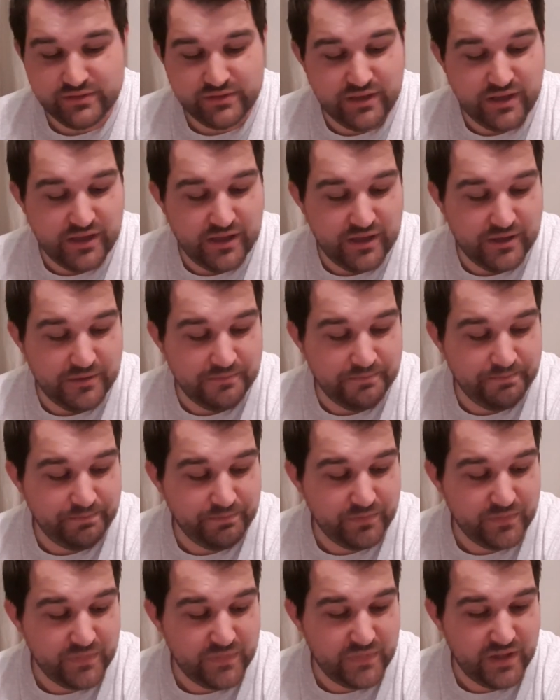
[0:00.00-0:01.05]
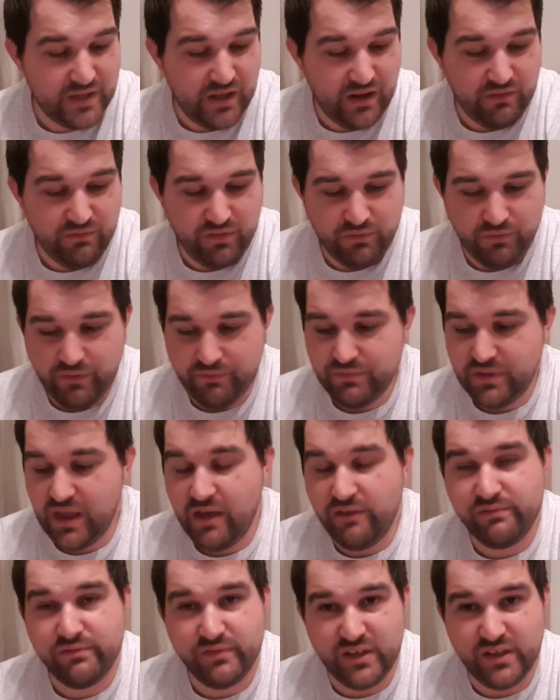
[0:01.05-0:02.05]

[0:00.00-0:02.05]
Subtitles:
and I think with MDF